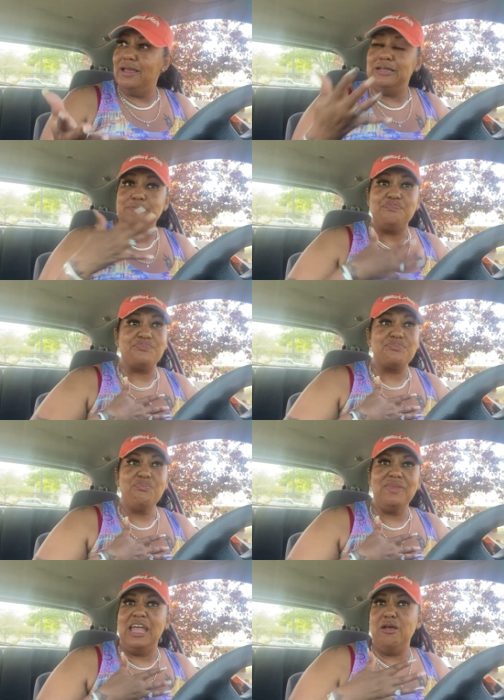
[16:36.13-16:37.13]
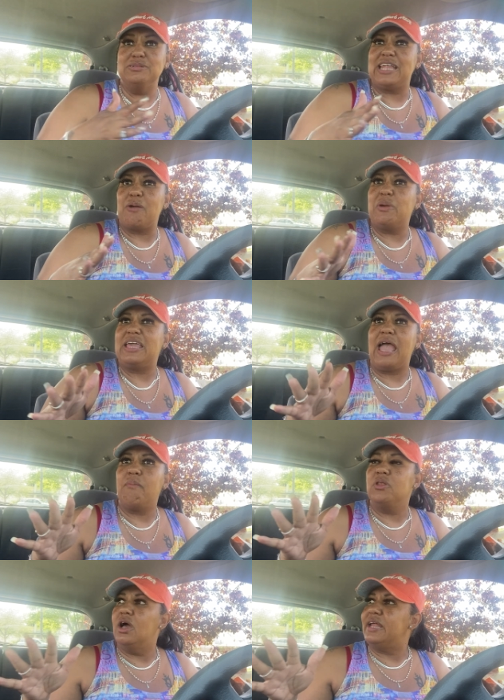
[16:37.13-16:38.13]
it was like we kept
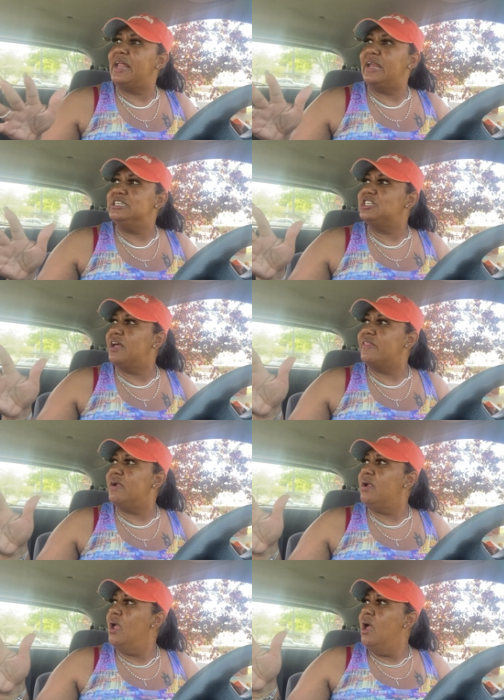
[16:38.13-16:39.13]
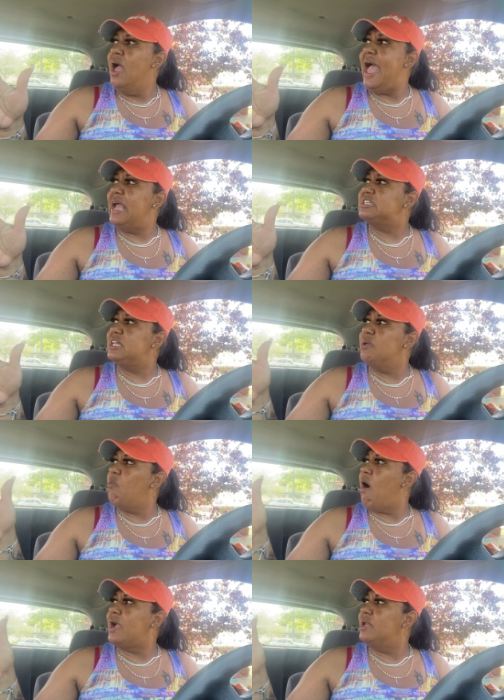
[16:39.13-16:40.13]
looking at each other actually
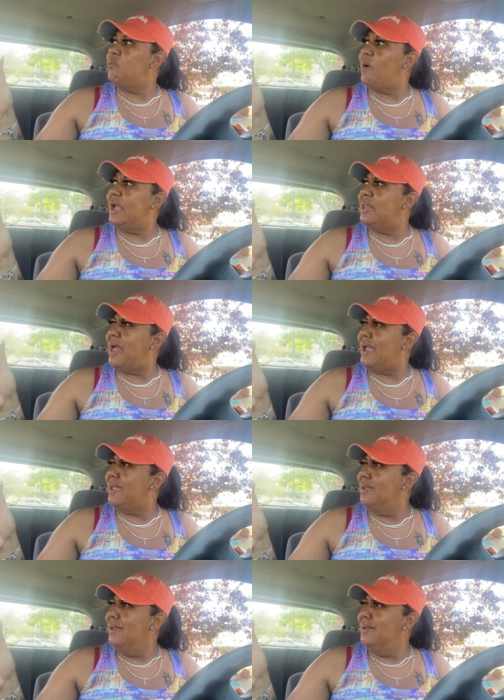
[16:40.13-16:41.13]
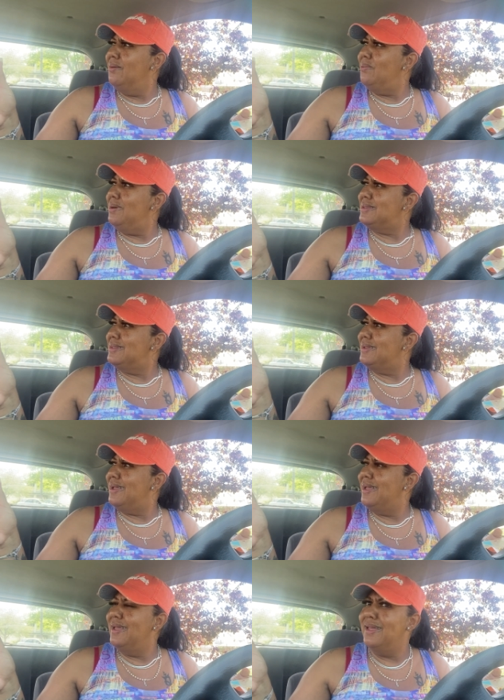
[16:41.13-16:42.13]
walking away like what the
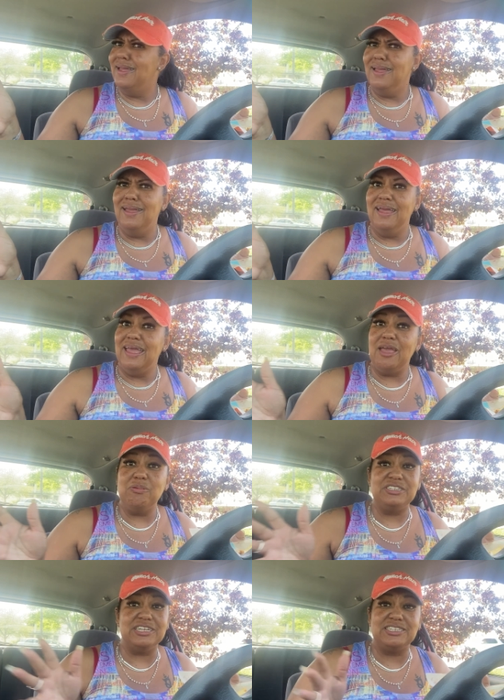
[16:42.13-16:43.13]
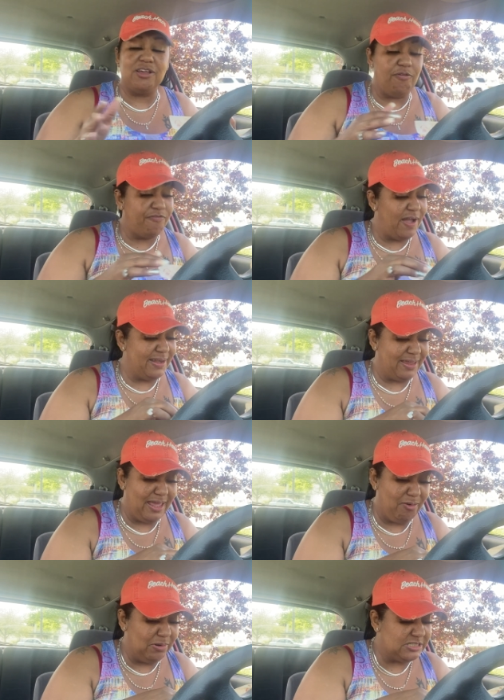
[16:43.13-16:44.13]
it was just so funny.
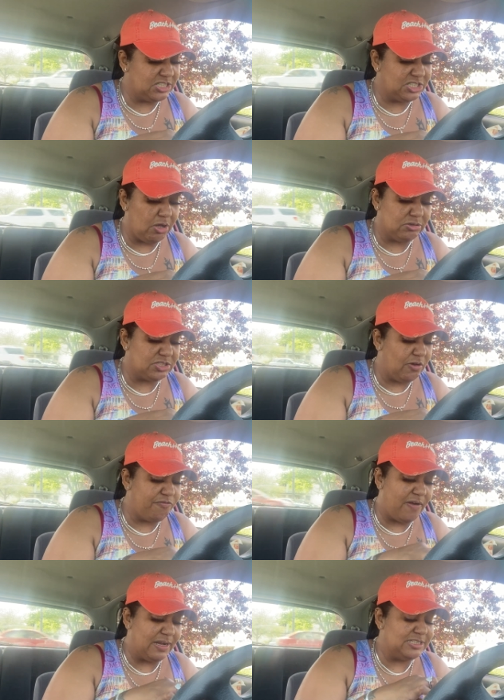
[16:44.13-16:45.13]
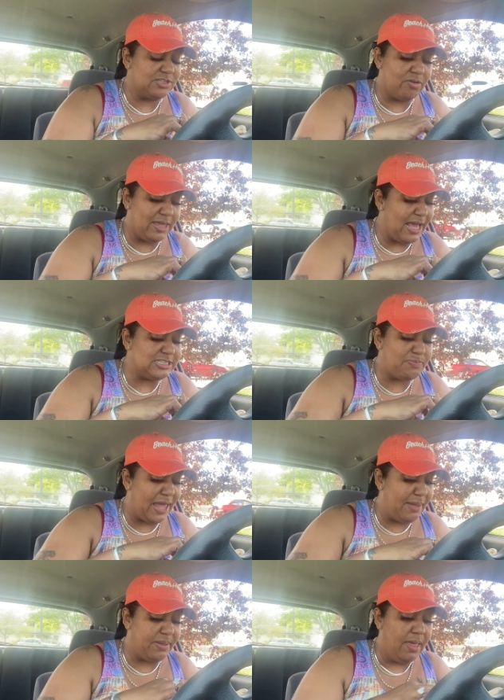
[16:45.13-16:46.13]
It was so, so funny. So, yes,
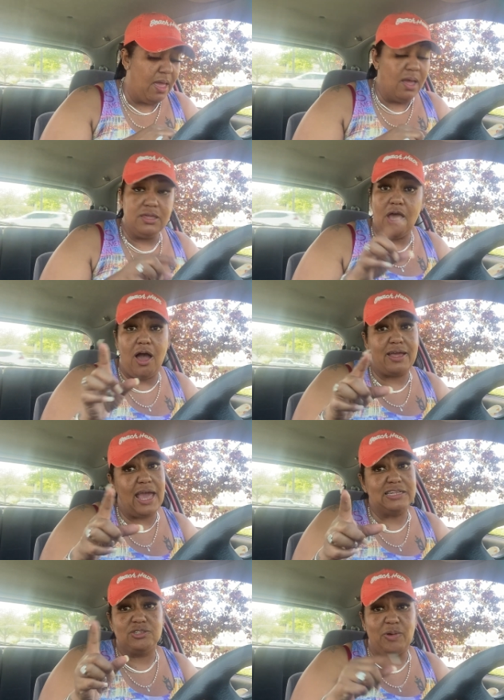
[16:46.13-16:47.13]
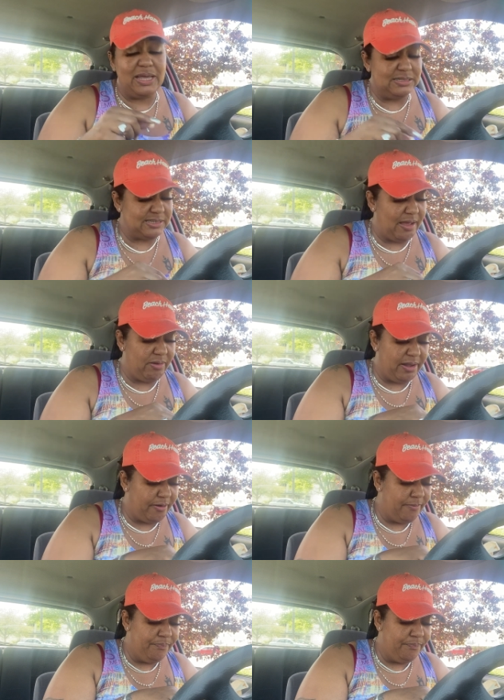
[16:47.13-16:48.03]
baby, y'all got twins out here.